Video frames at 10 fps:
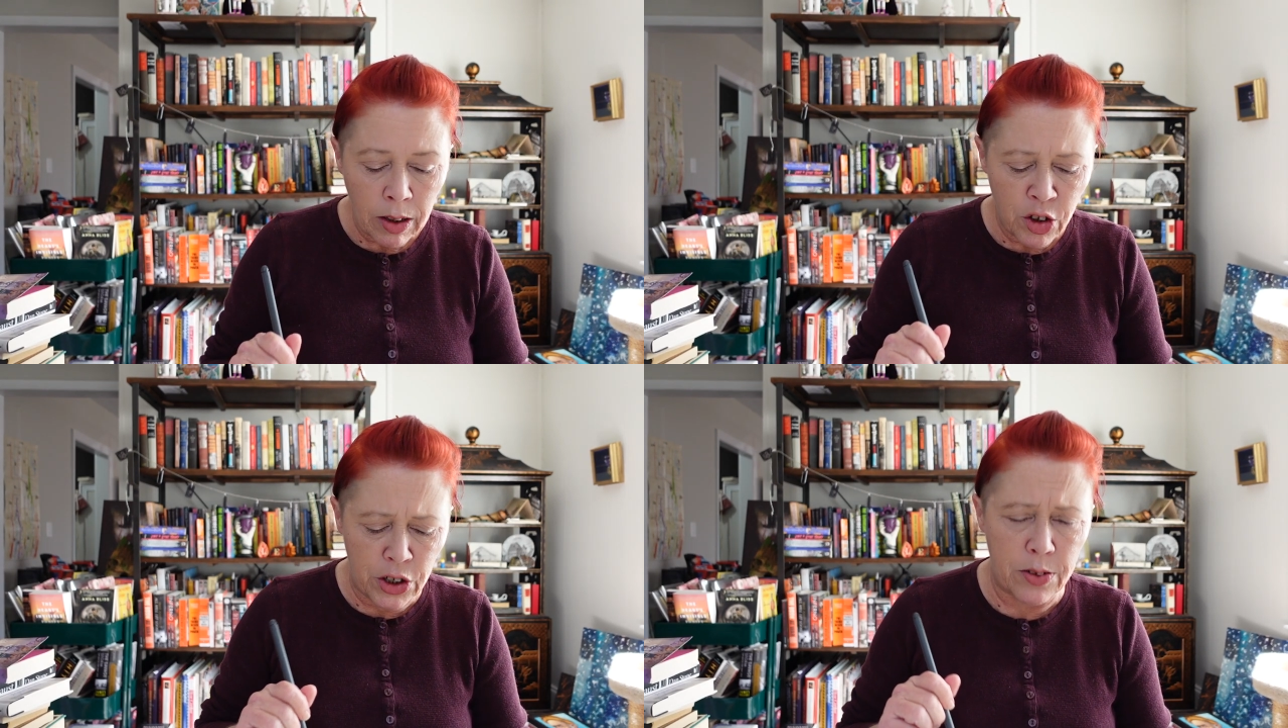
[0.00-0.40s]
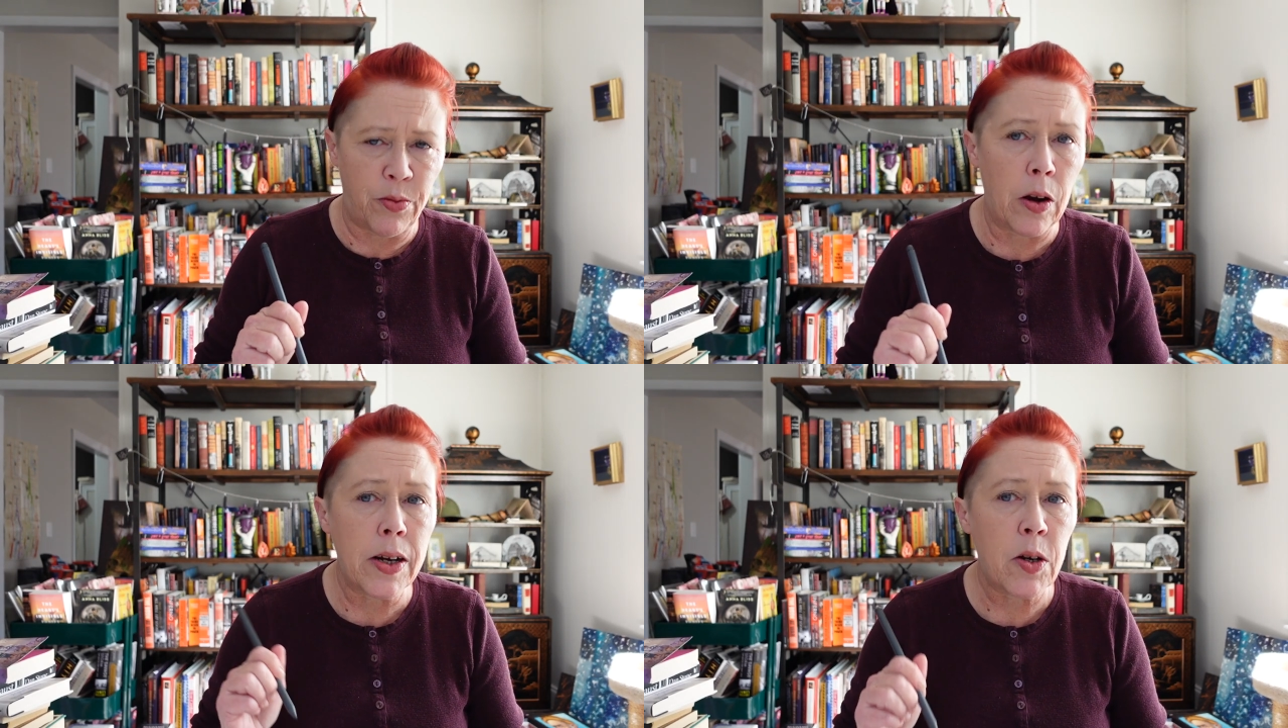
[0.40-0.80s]
she's
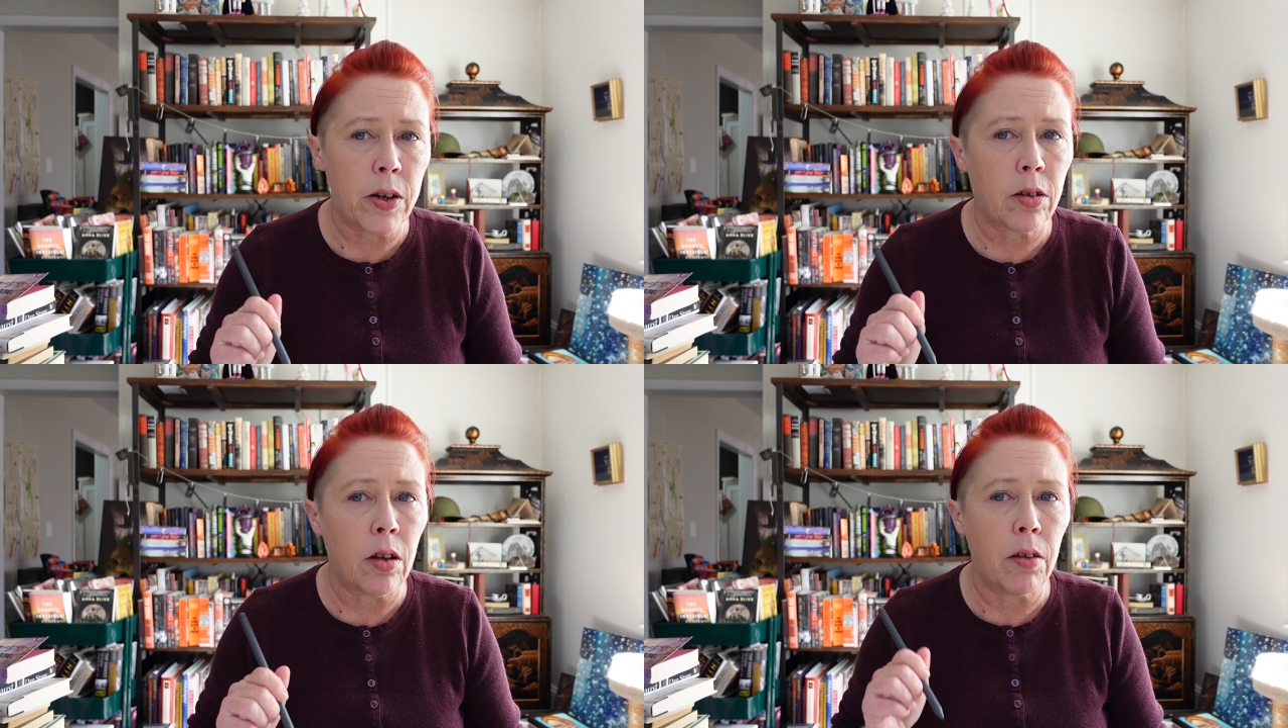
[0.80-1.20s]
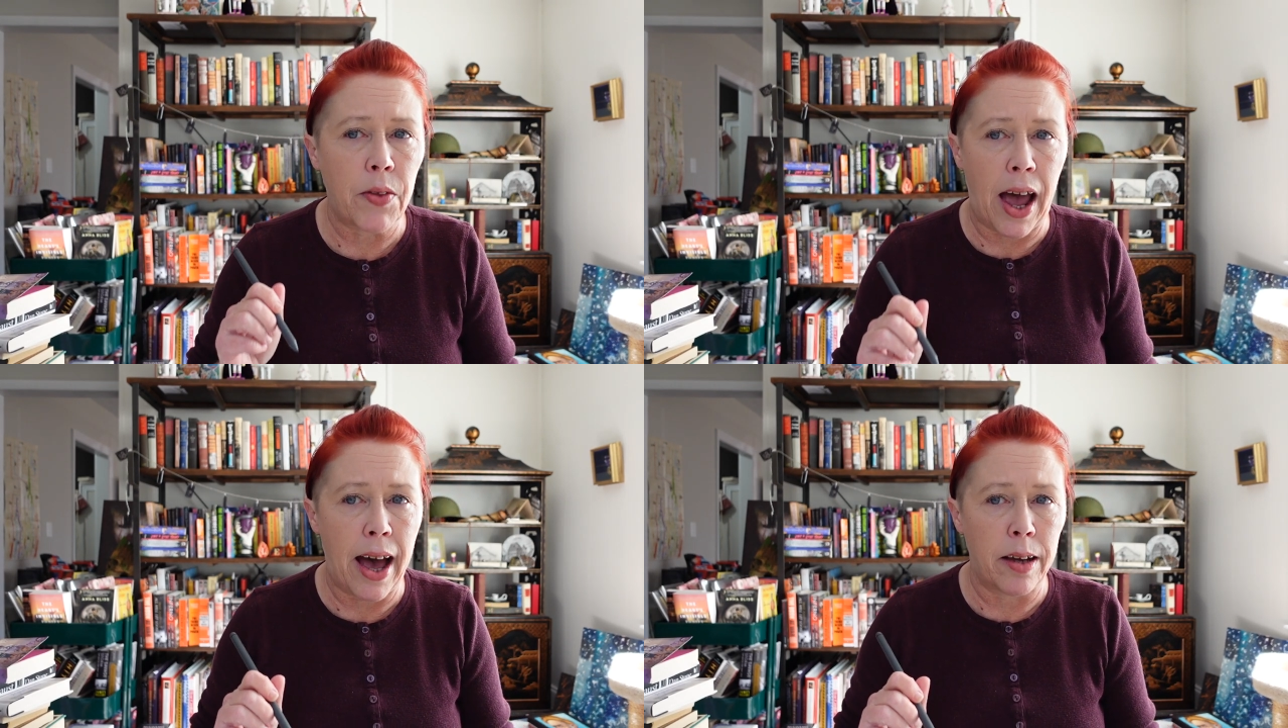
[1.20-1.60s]
very critical of
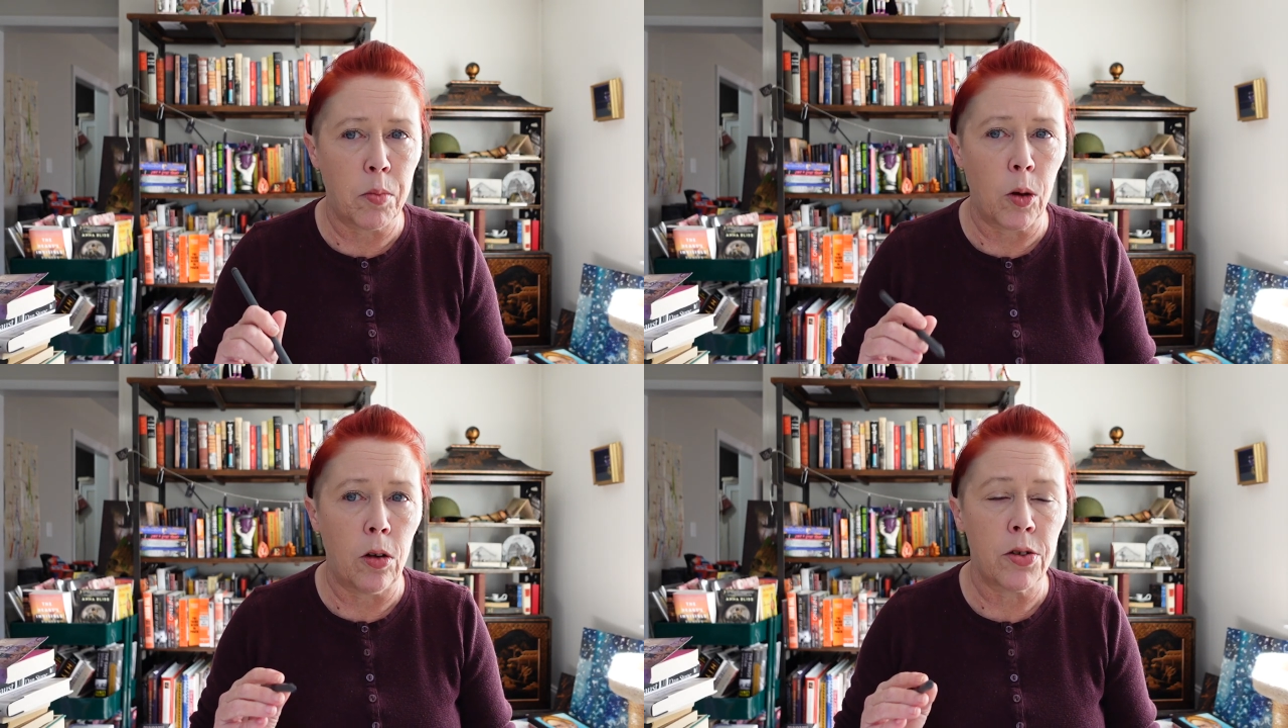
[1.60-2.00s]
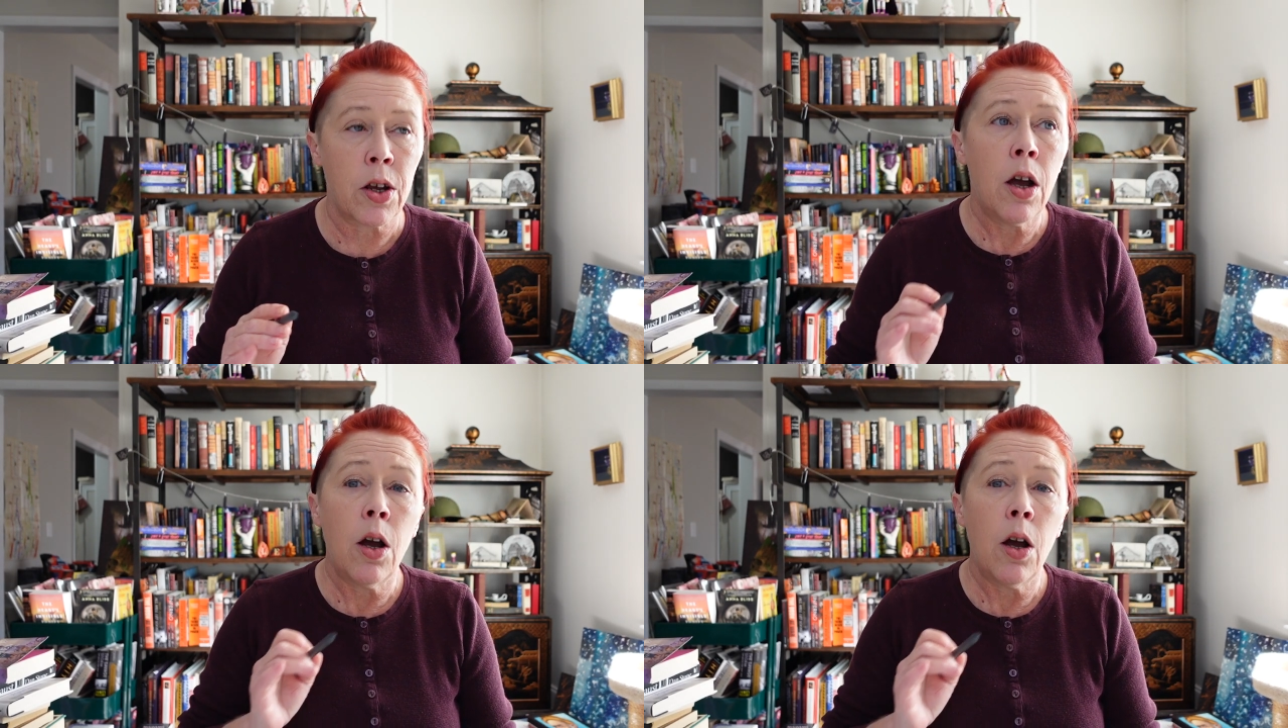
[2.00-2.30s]
the admirals